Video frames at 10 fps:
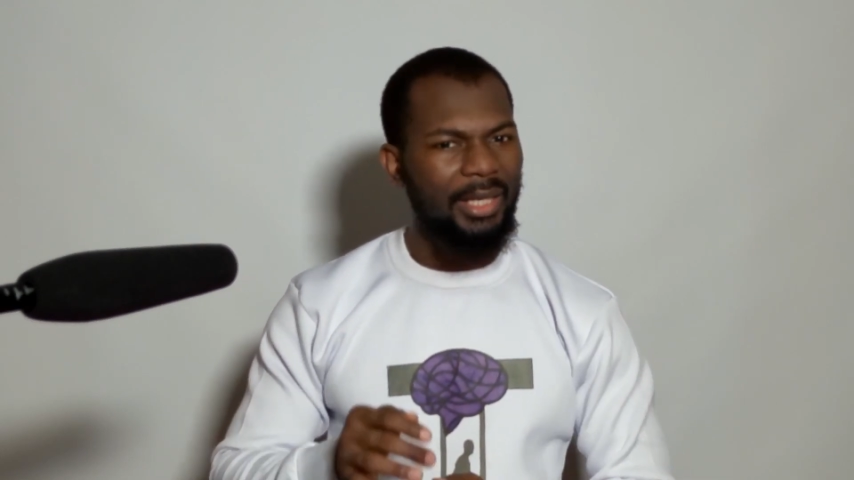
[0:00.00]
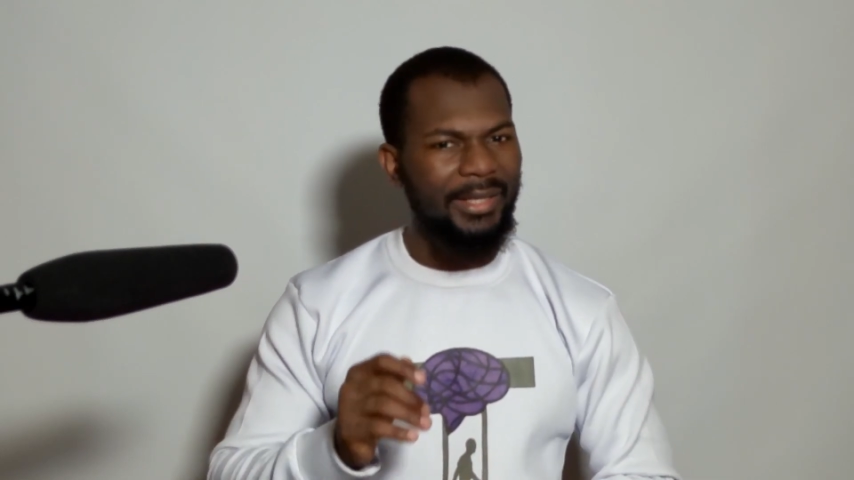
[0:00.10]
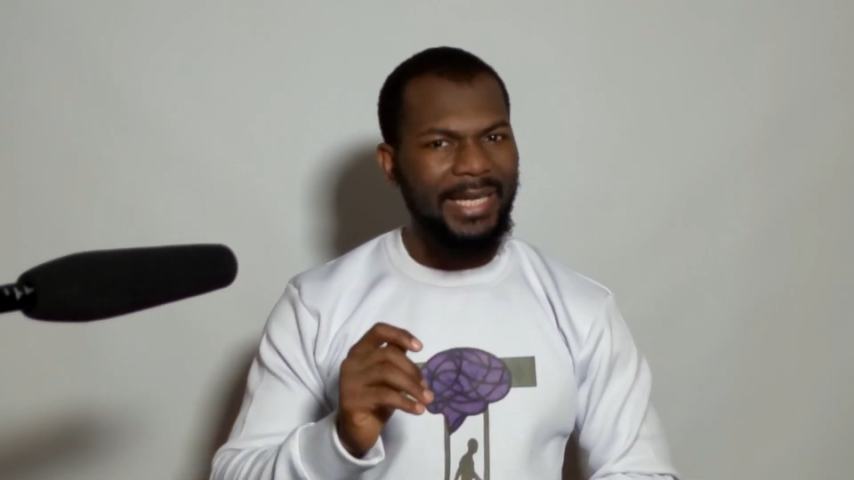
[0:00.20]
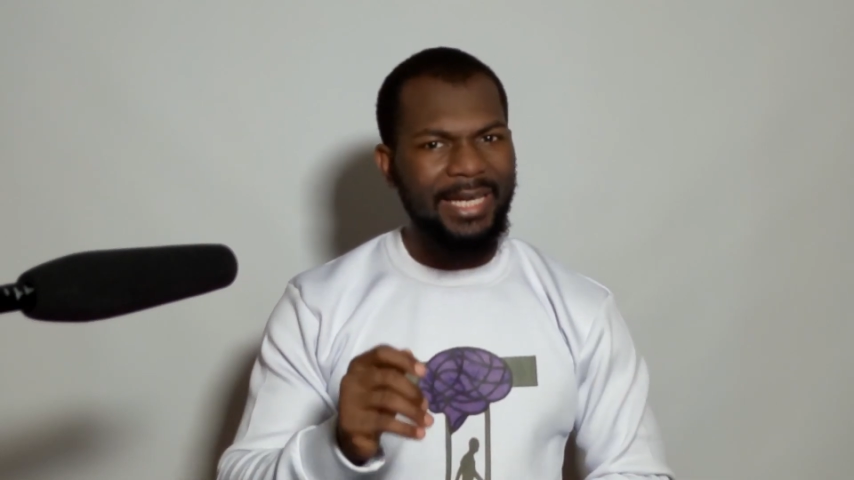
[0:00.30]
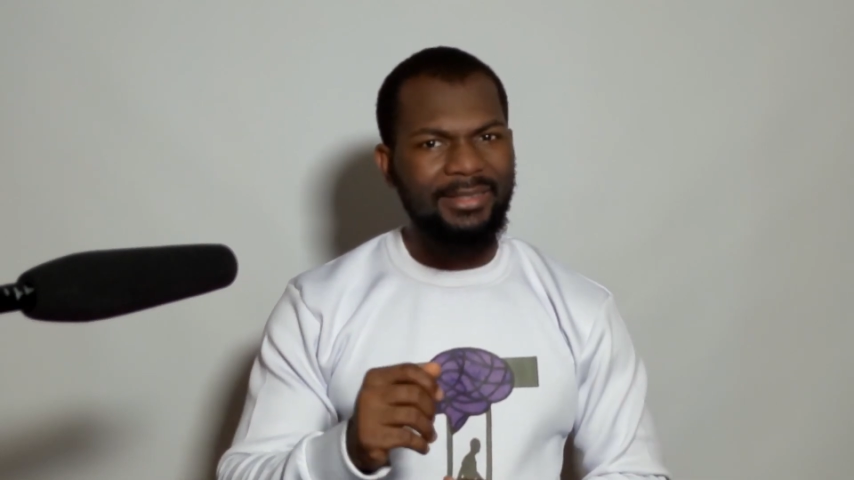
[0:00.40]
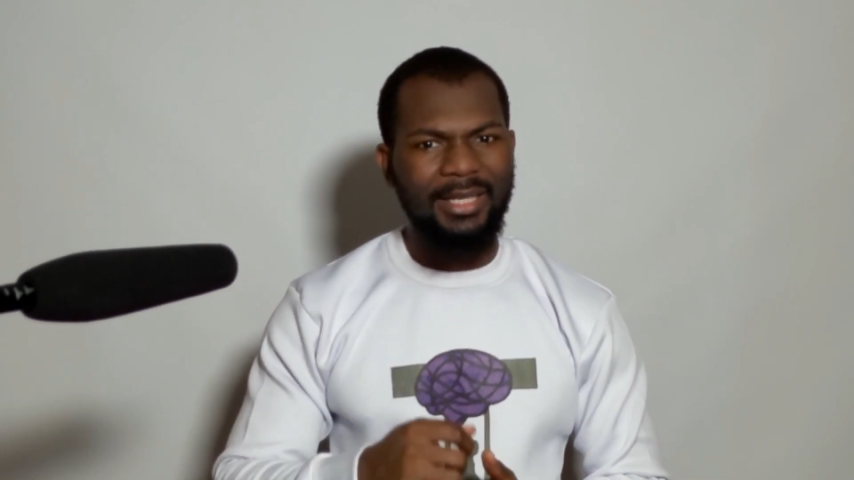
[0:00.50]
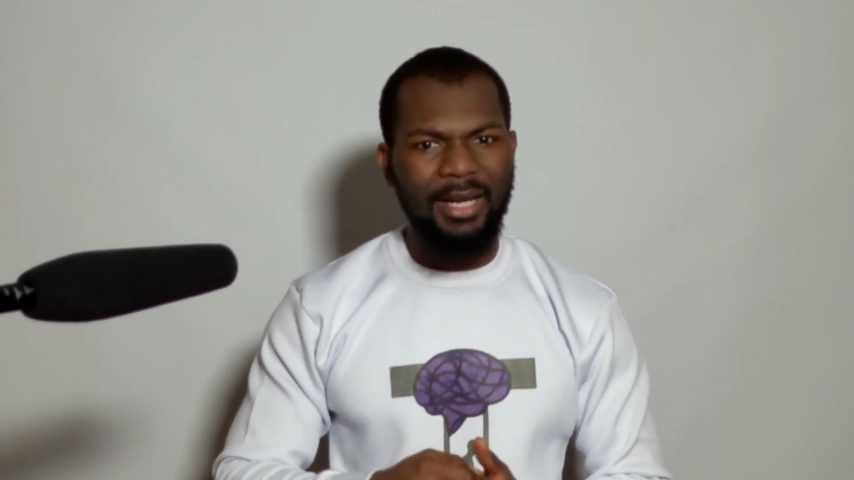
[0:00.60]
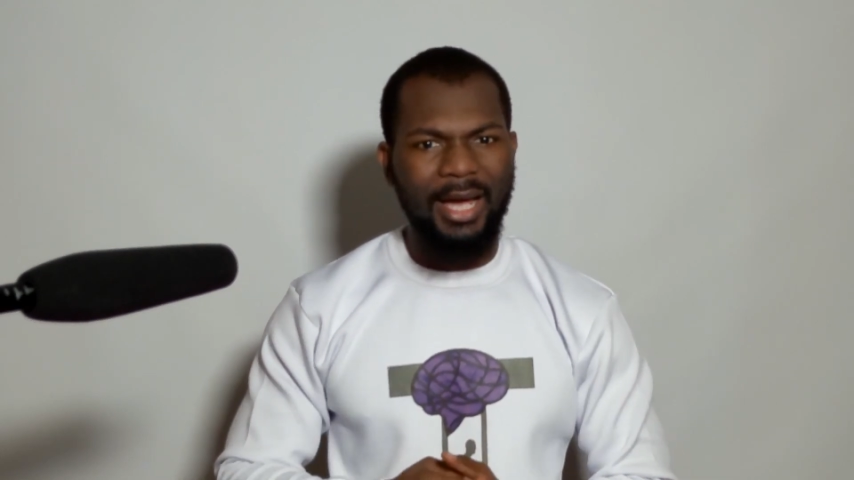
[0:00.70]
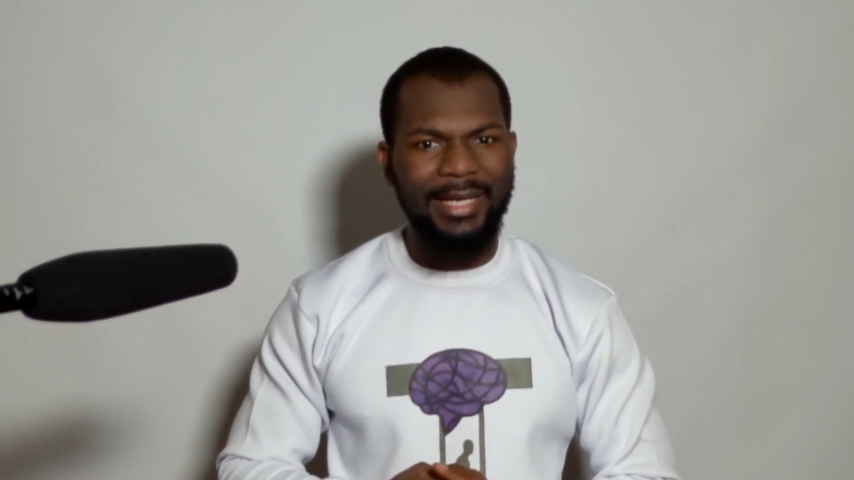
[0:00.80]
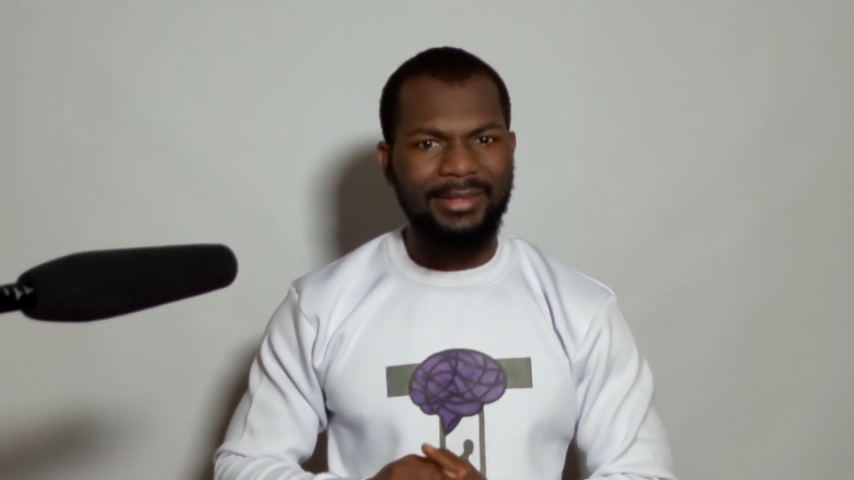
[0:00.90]
The answer
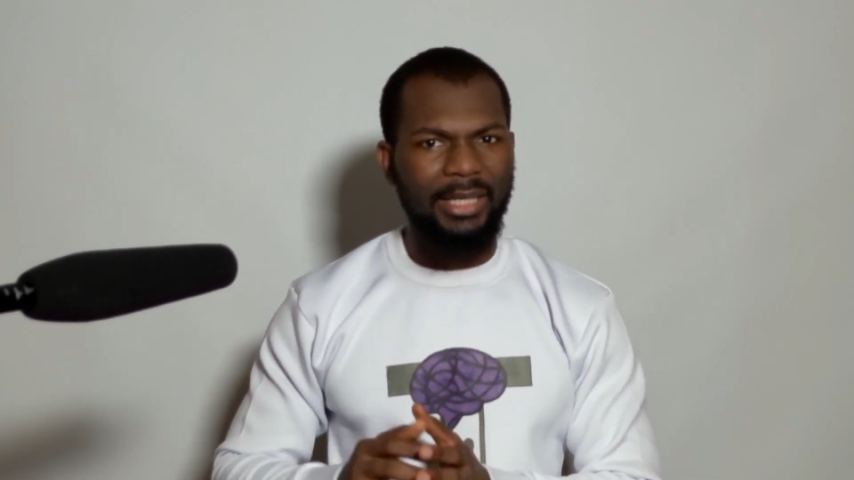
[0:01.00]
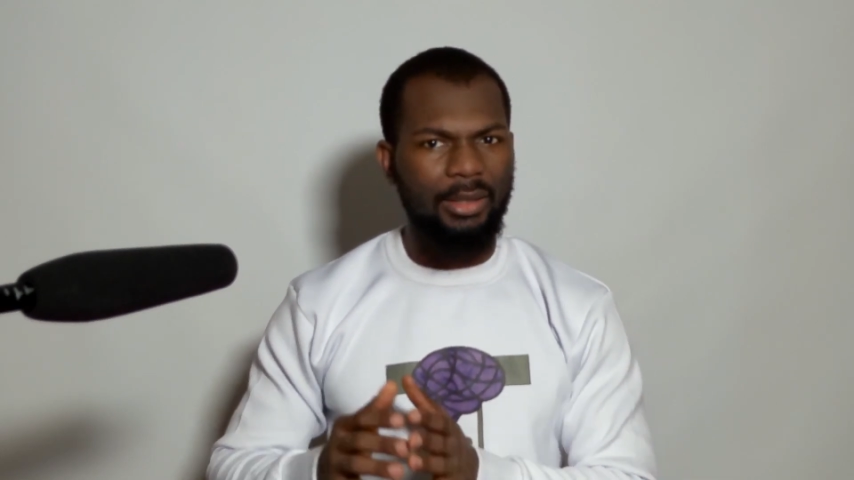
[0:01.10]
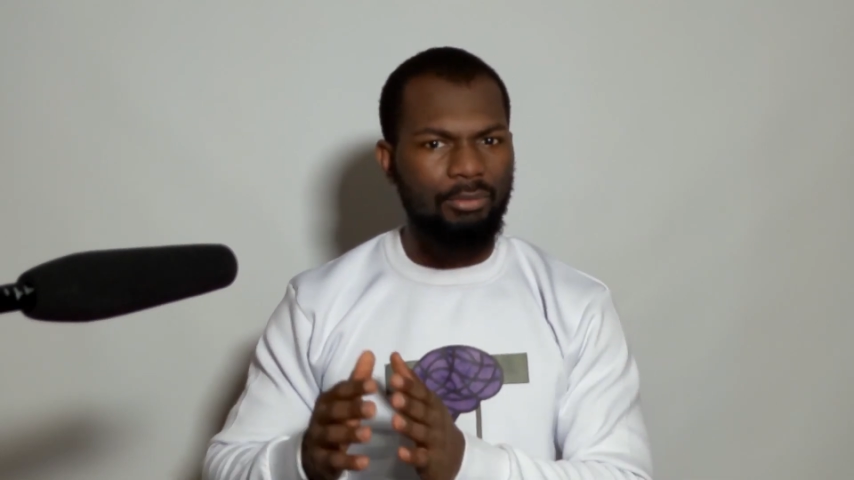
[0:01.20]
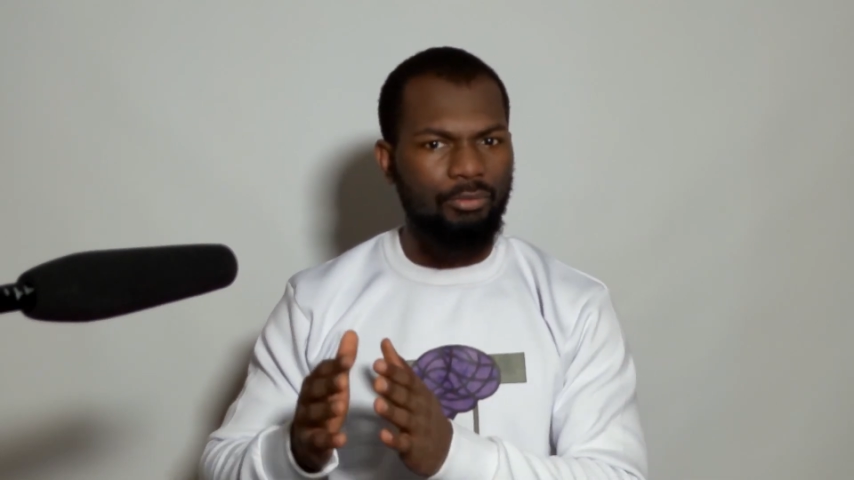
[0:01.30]
lies in